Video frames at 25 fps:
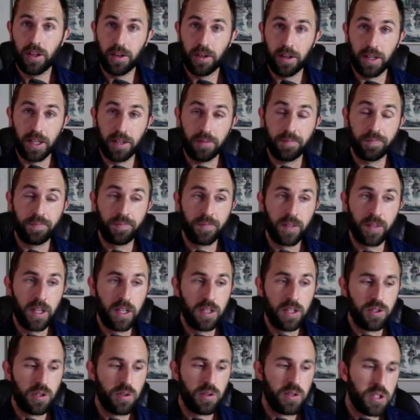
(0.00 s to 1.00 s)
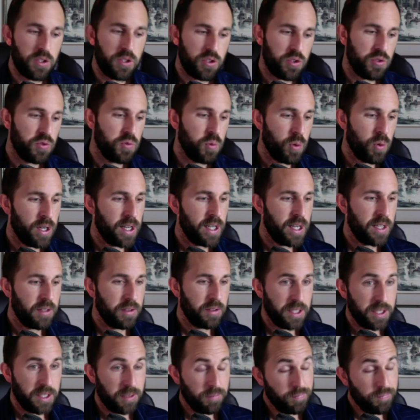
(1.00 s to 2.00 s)
right so this is why
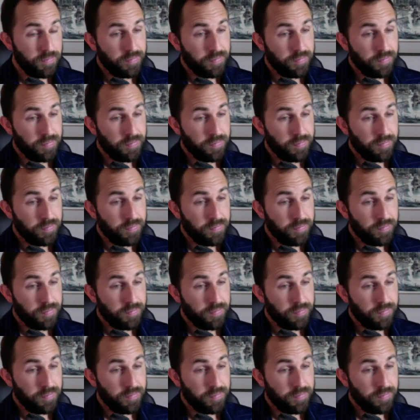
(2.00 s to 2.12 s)
like